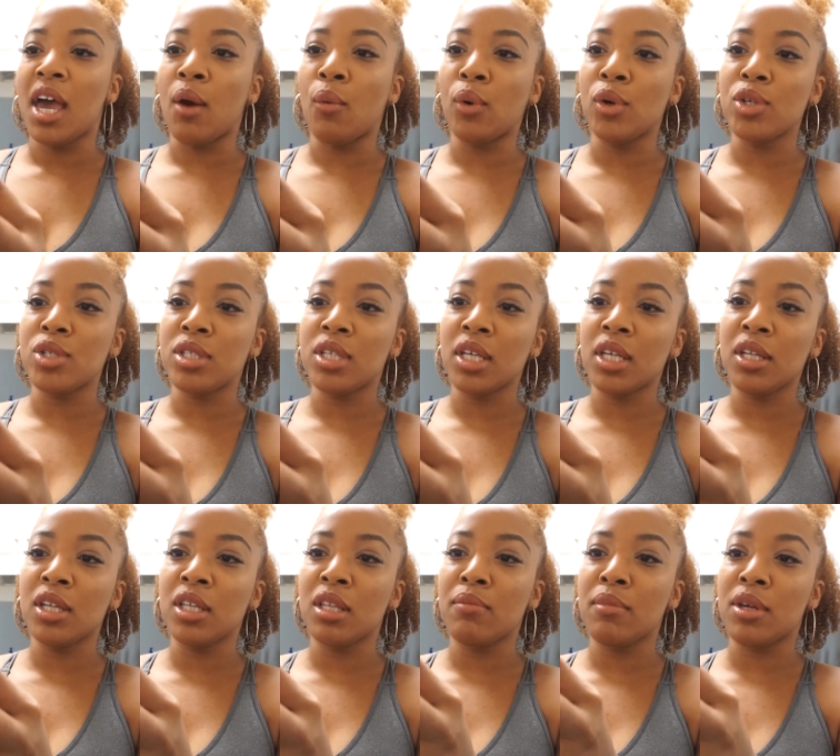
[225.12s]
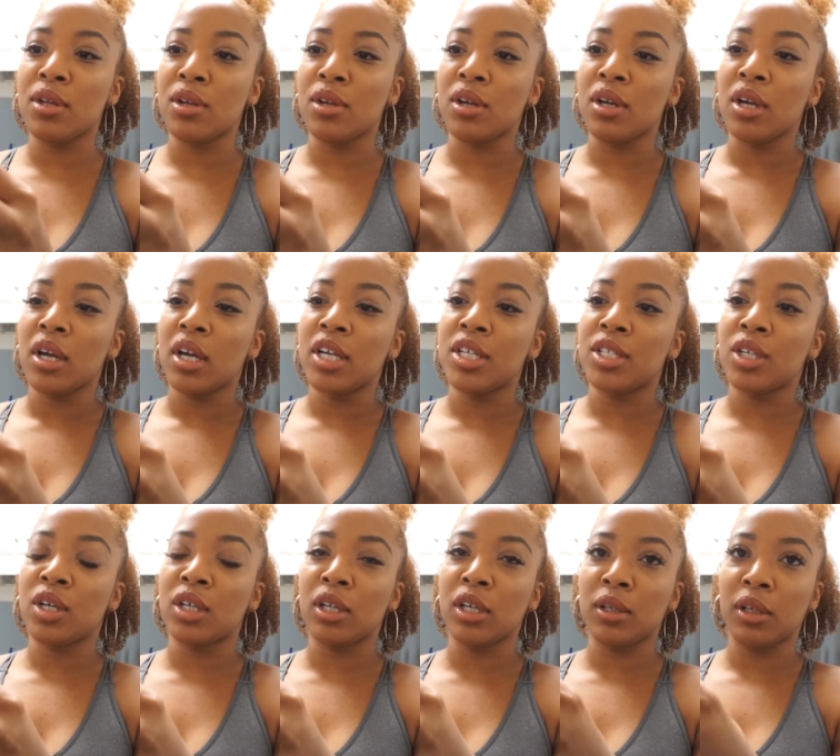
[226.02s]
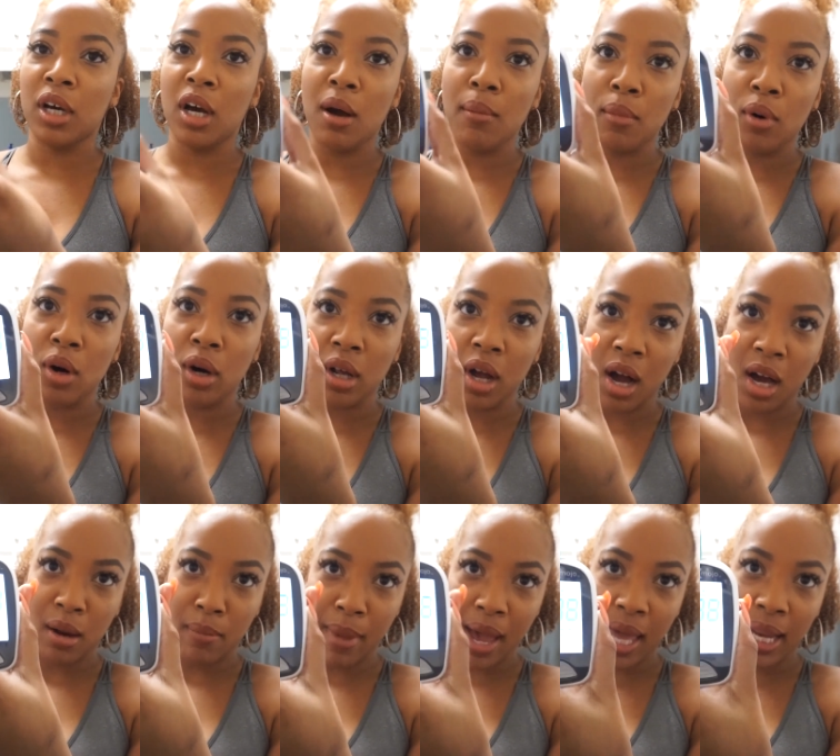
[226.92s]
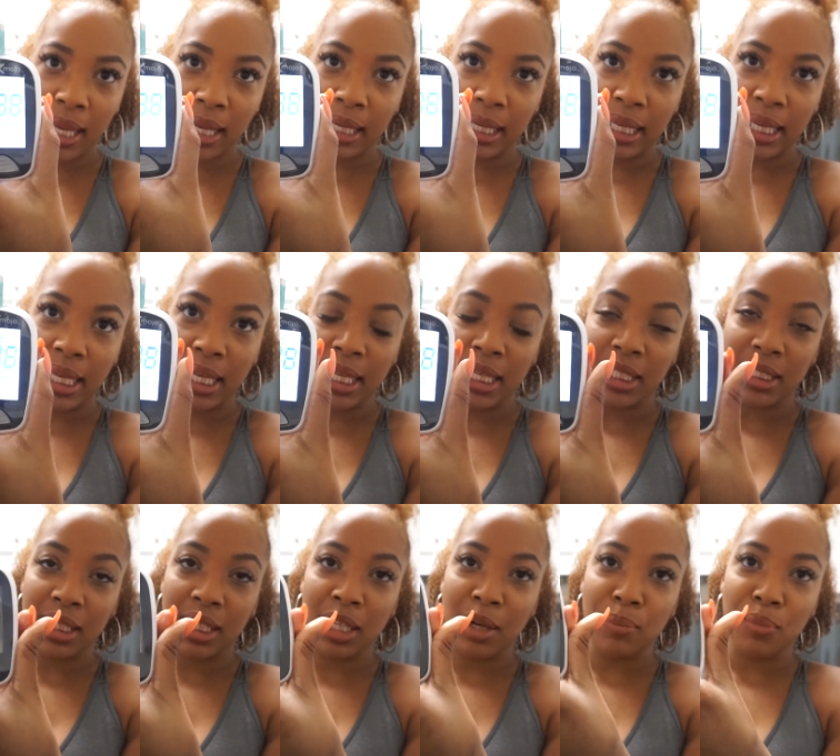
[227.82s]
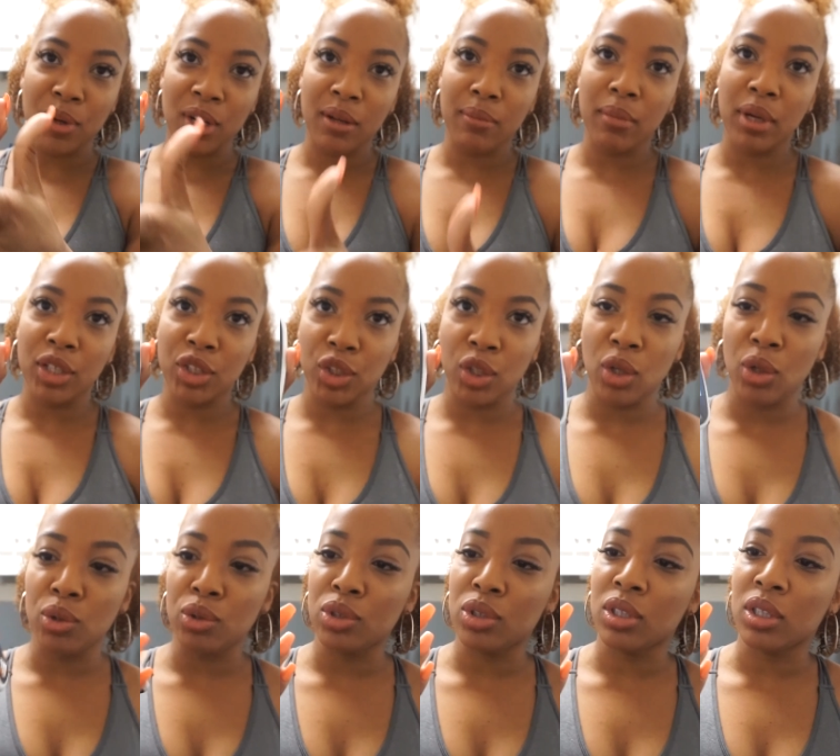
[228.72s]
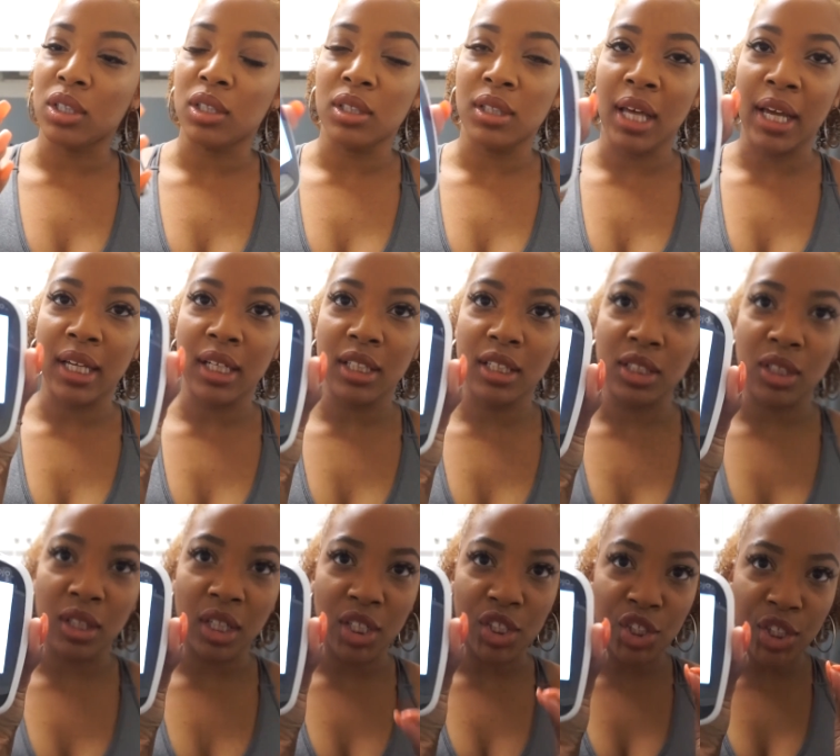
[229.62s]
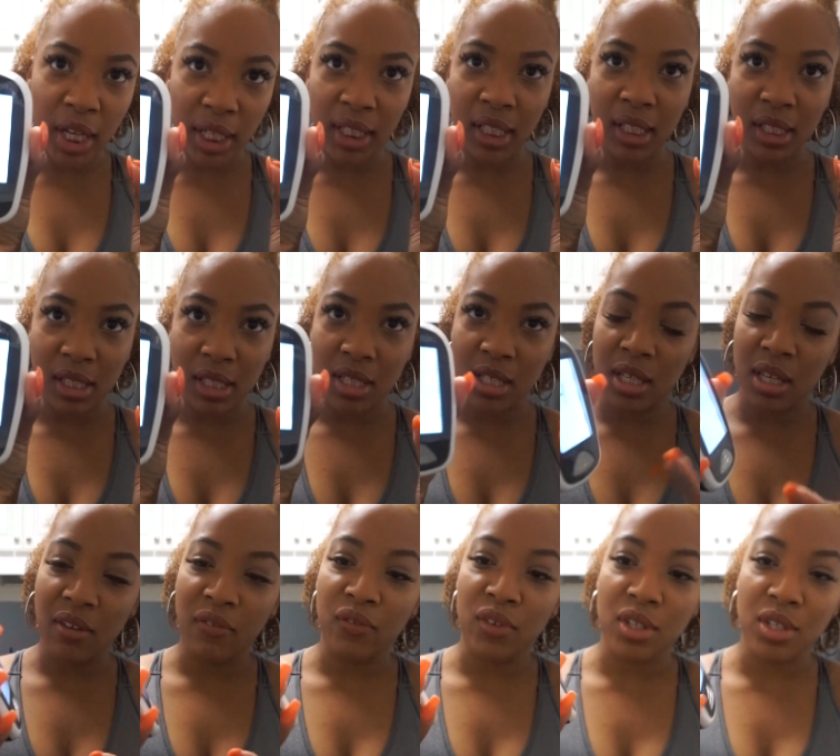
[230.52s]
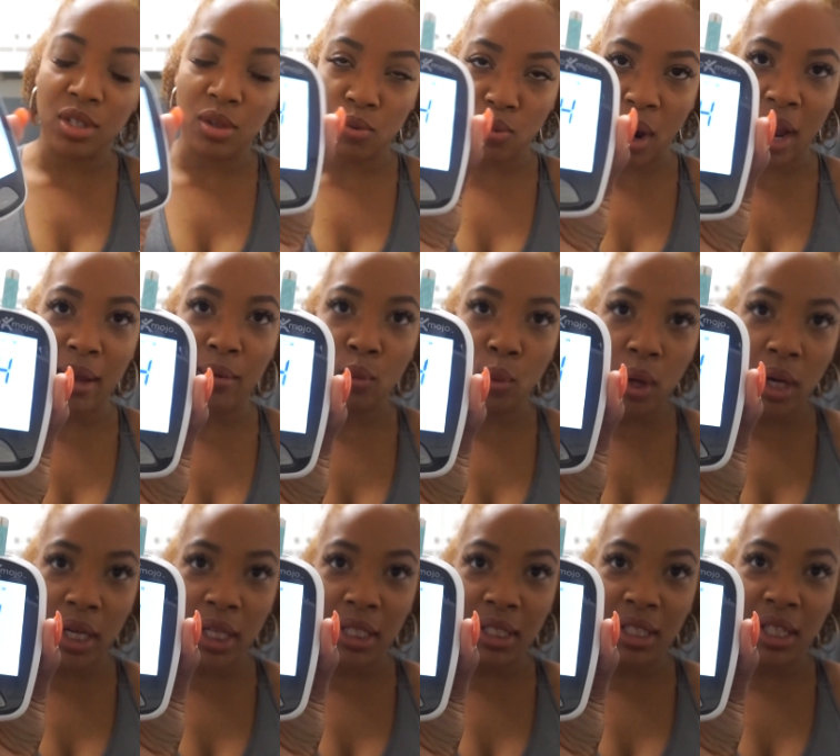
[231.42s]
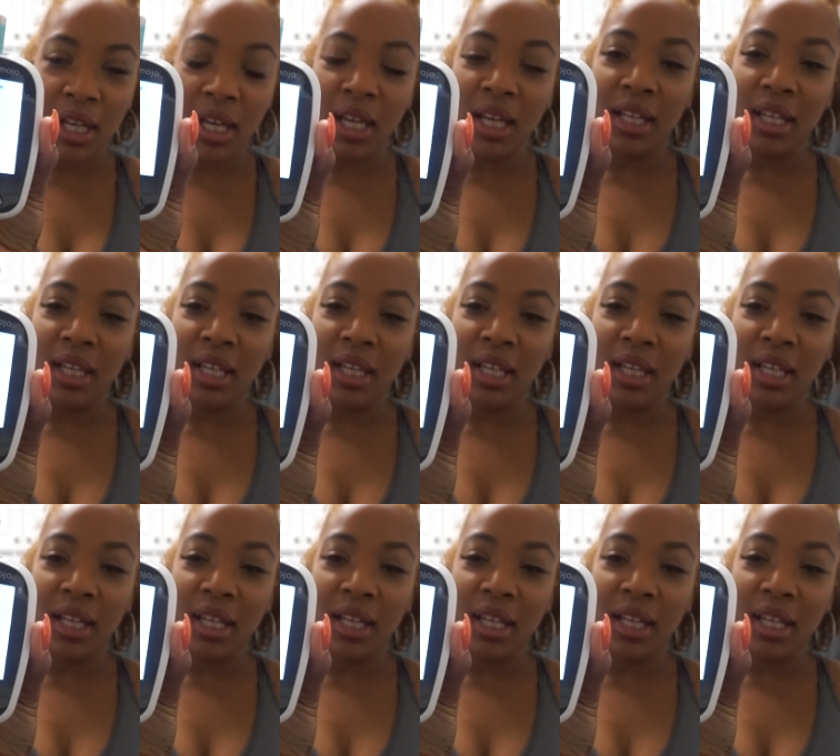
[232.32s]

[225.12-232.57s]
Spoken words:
and when you stick it in the meter, it's gonna come on automatically, and it's gonna pretty much go to it's gonna check it to see if it's the right one.